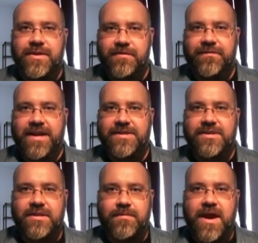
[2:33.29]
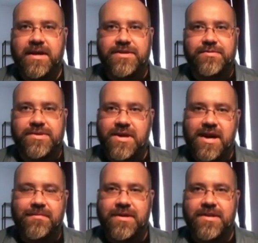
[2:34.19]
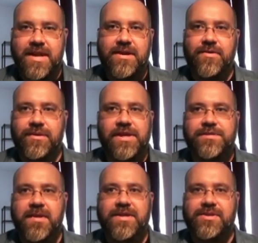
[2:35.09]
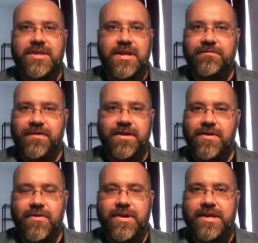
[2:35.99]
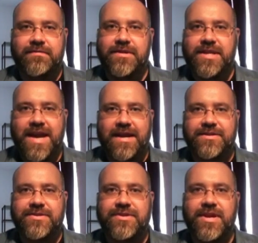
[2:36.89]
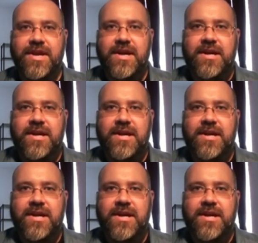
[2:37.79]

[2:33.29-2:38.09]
The defense that the practice was common then only speaks to the inferiority of the texts.